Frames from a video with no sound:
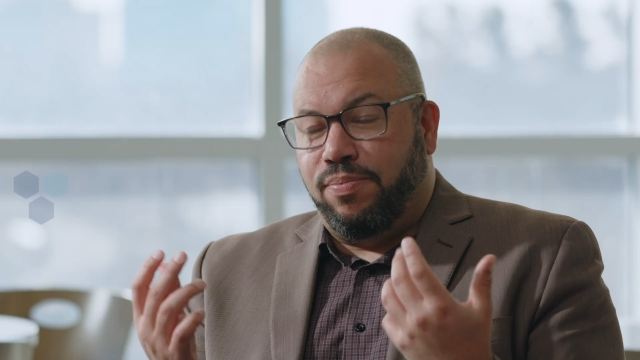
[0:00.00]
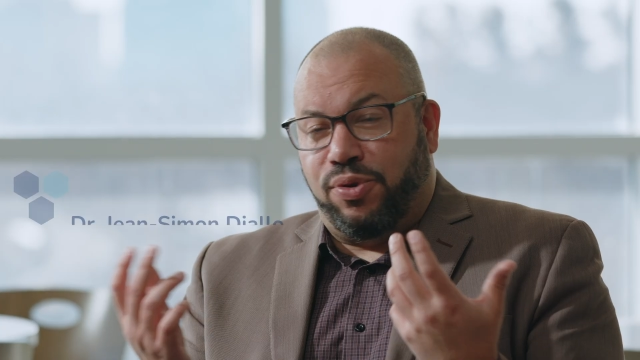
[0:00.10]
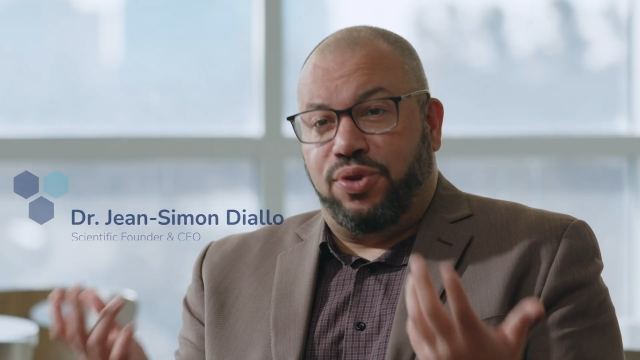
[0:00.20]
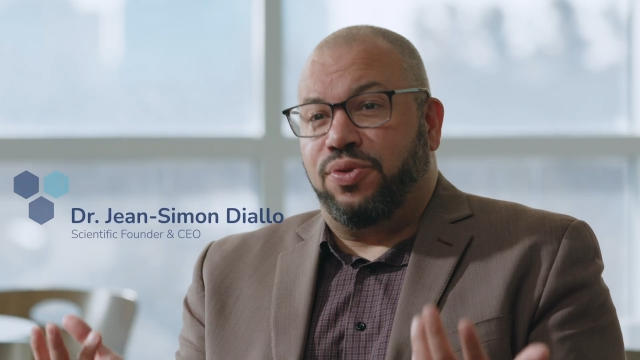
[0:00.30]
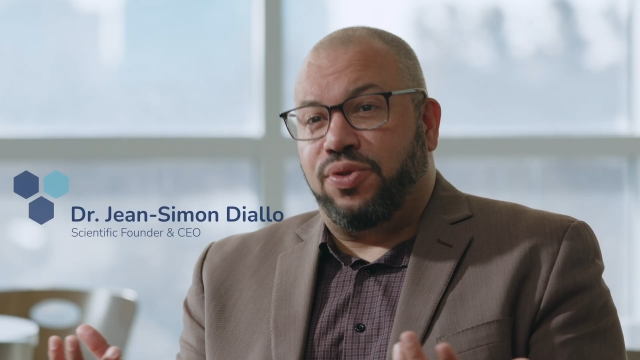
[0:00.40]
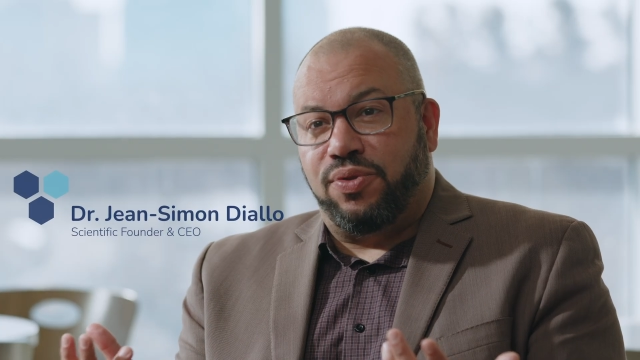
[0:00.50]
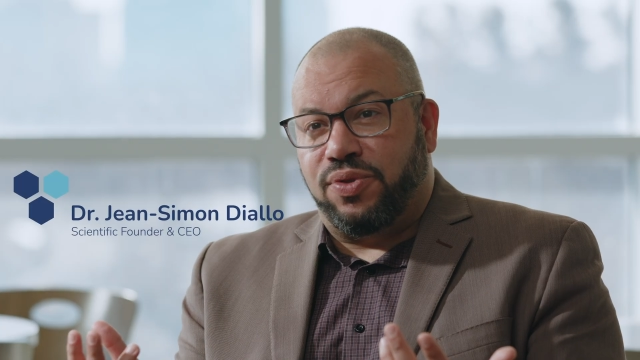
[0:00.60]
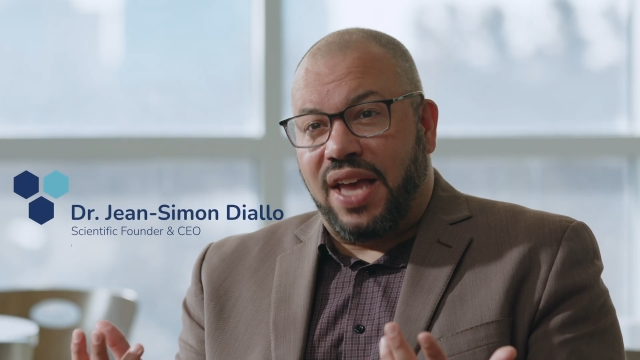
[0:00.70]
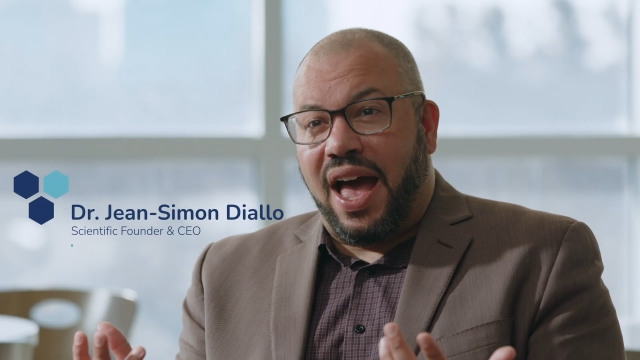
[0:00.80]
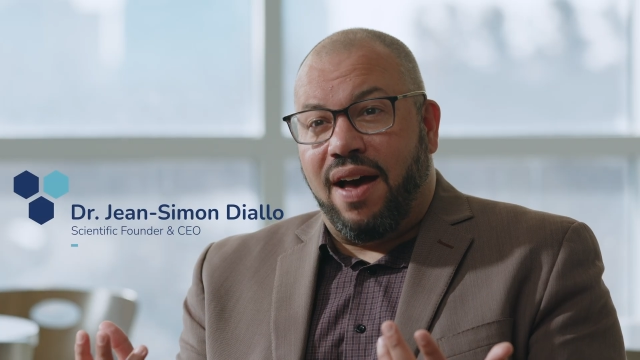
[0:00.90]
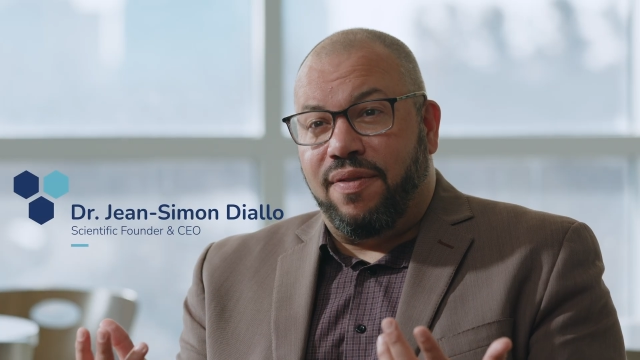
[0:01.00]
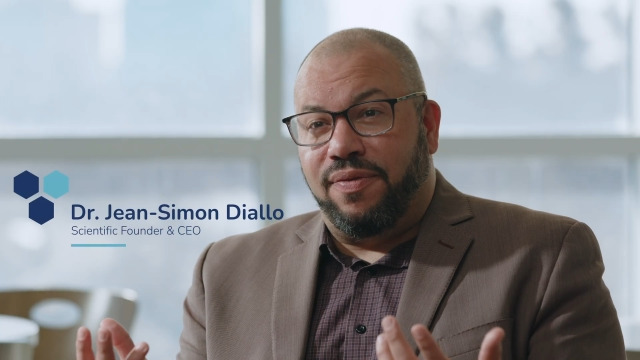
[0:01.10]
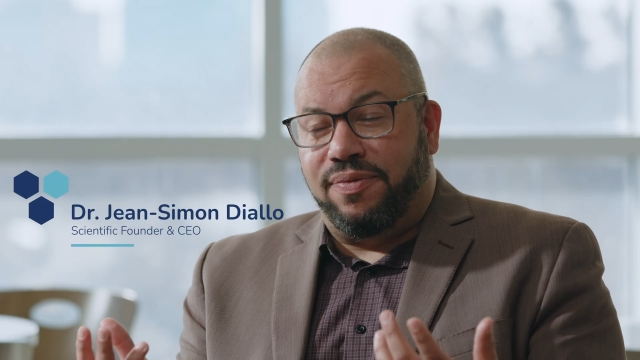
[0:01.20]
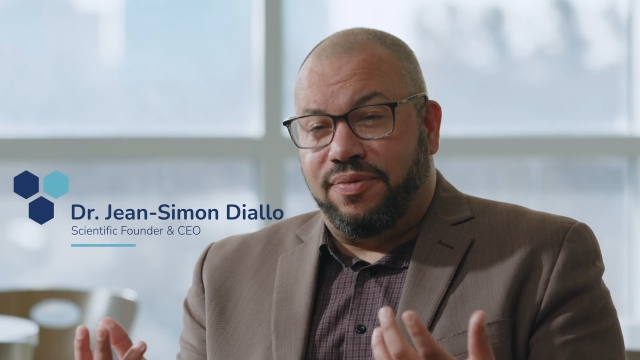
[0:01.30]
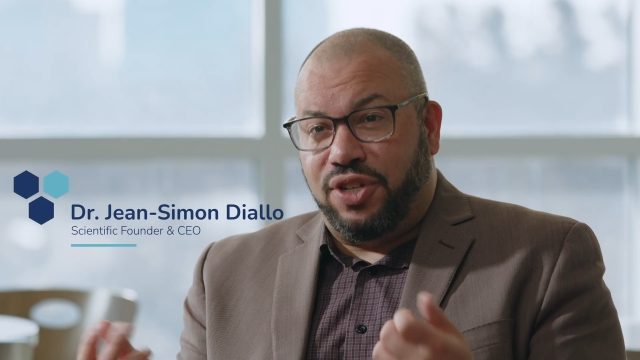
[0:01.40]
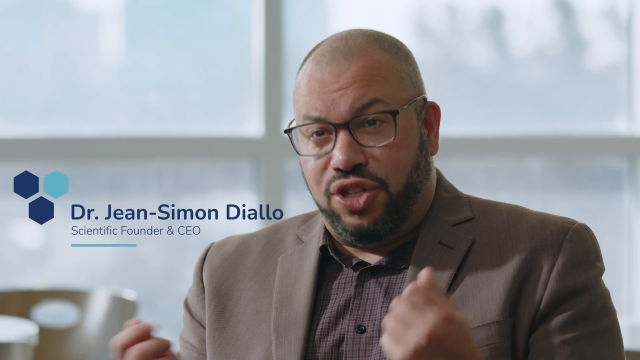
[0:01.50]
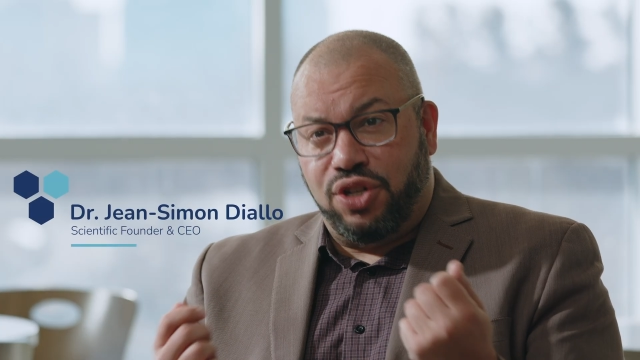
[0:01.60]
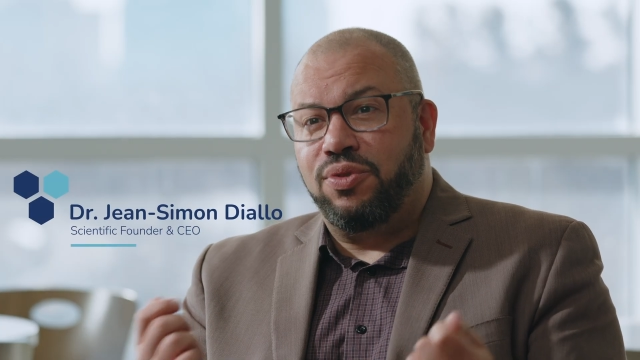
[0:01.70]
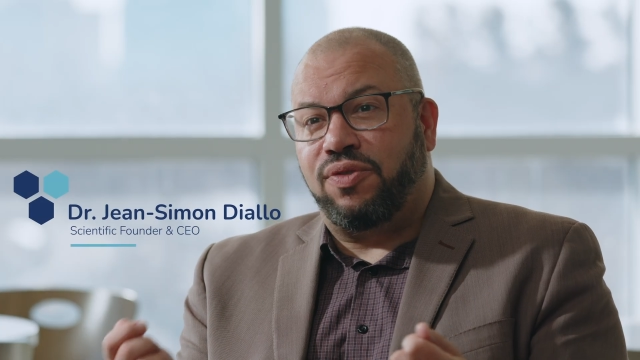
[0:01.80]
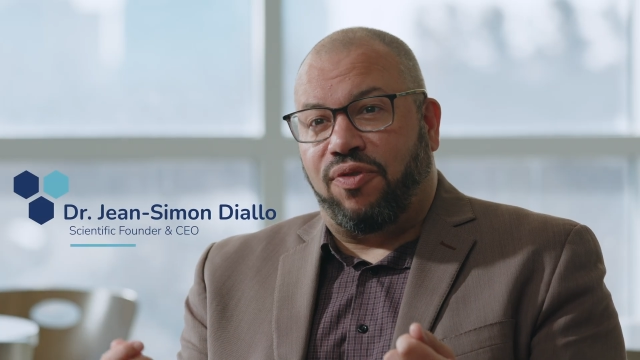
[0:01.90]
producers have to
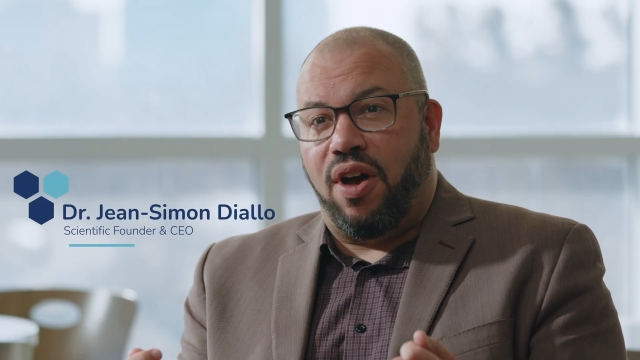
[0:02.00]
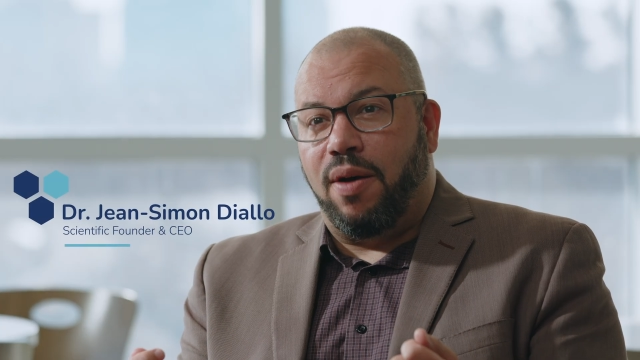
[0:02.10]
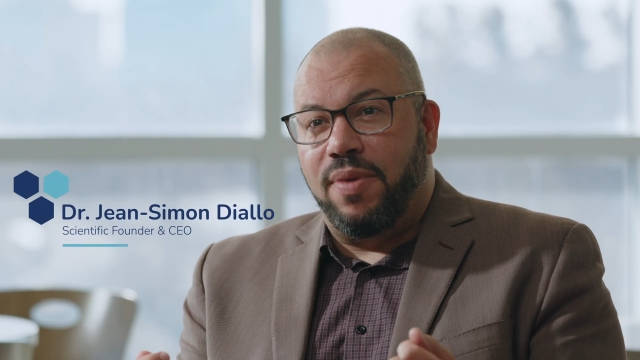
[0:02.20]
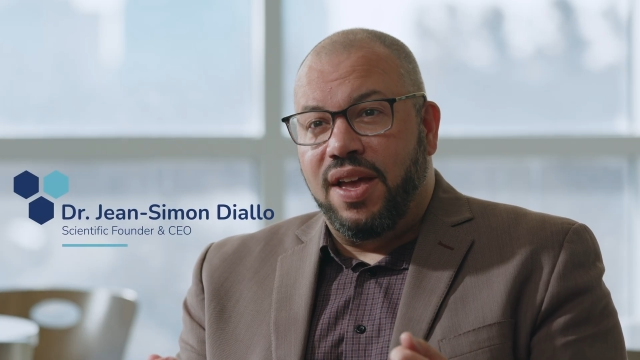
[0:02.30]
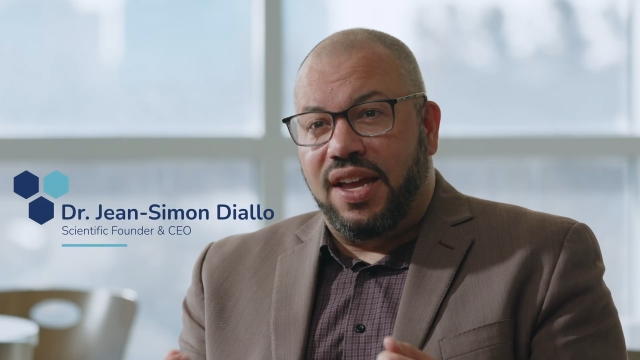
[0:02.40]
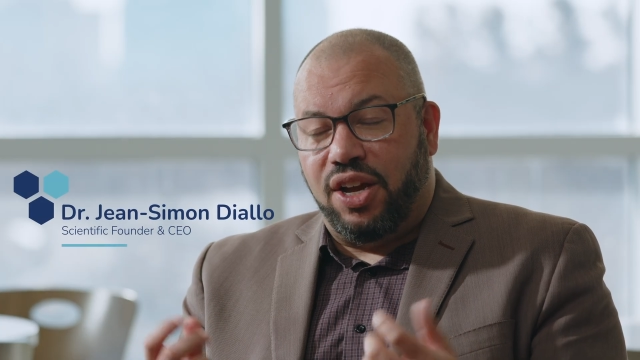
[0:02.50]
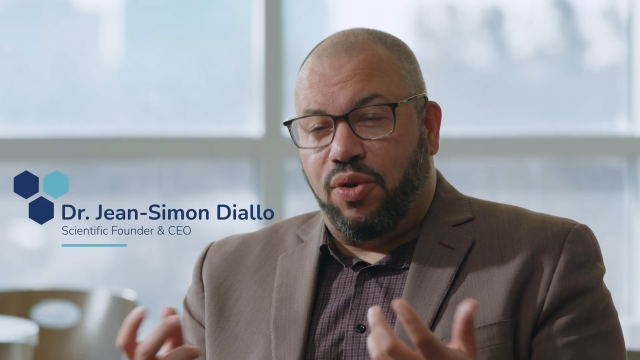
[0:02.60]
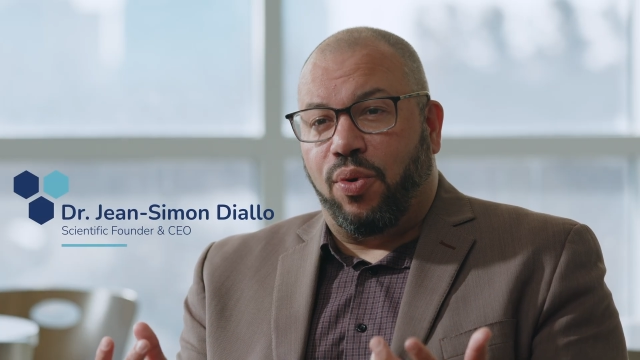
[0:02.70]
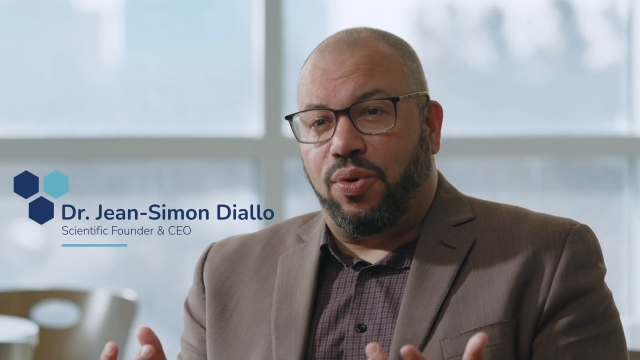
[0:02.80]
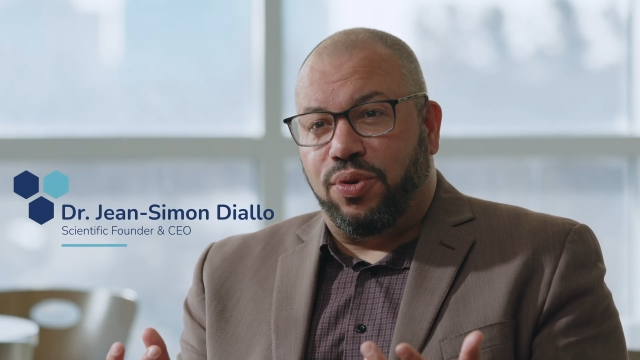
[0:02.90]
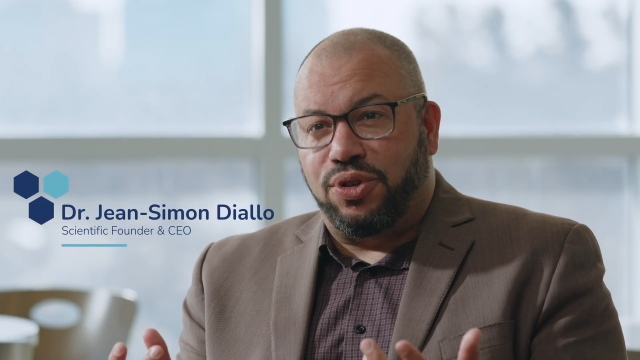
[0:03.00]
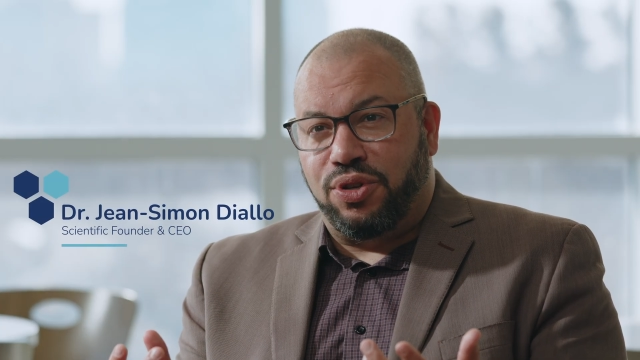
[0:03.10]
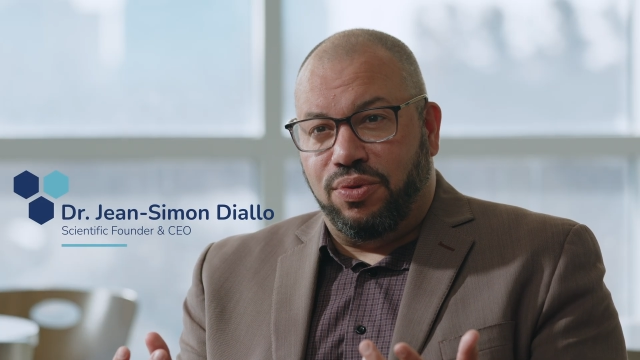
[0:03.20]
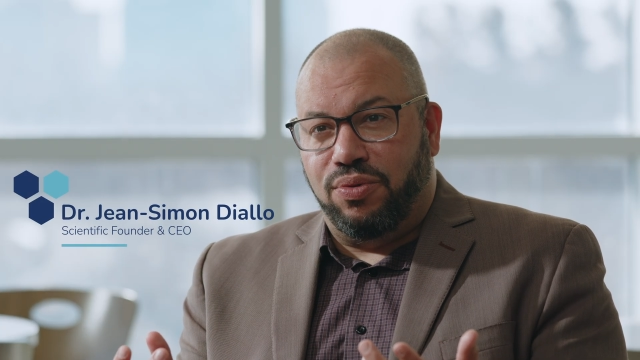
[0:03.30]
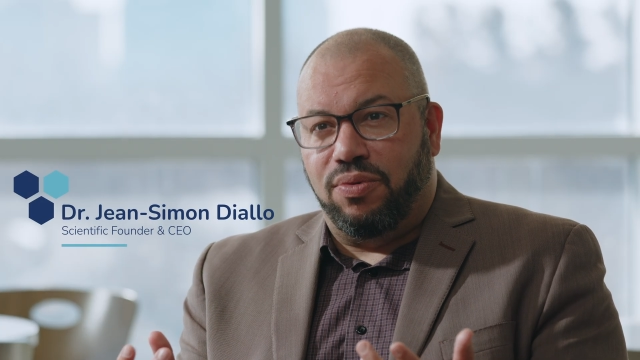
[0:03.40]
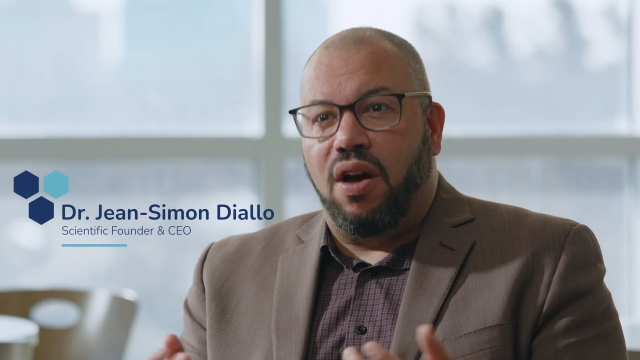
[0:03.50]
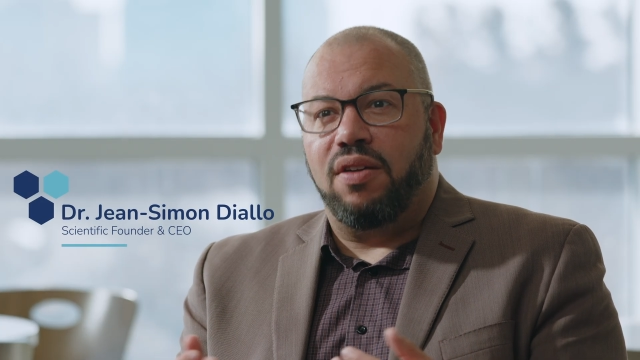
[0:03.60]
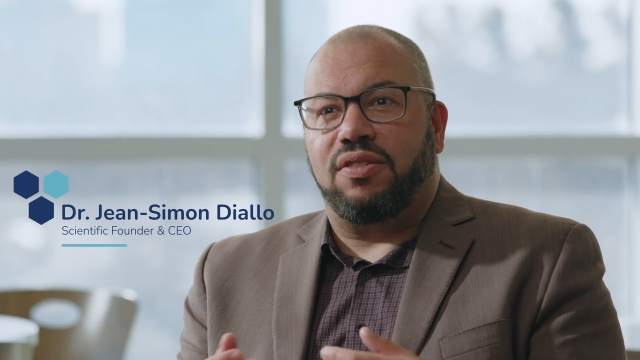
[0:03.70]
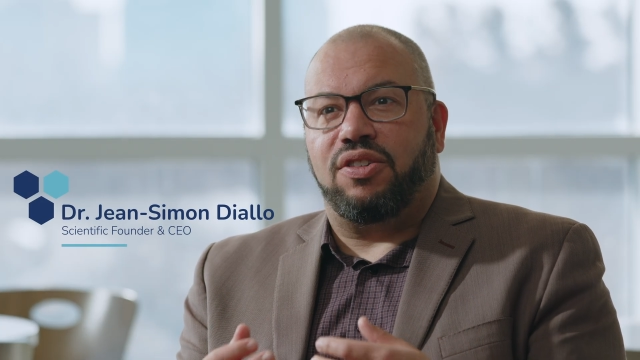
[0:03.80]
choose from in order to